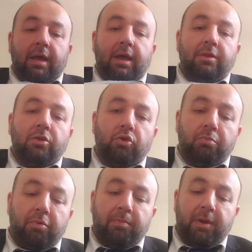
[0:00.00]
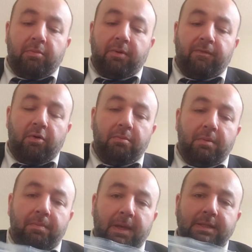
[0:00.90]
and you prepare before
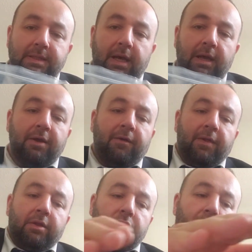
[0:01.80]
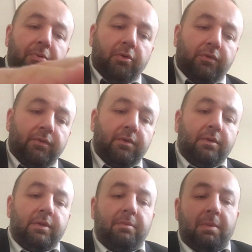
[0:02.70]
Pesach. You put
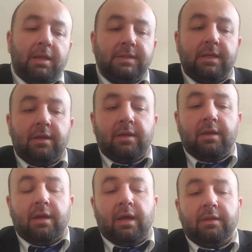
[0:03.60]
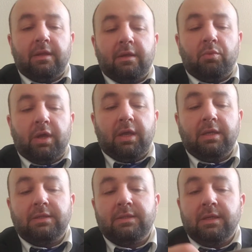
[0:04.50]
the matzah on the
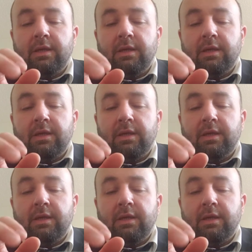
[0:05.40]
weights,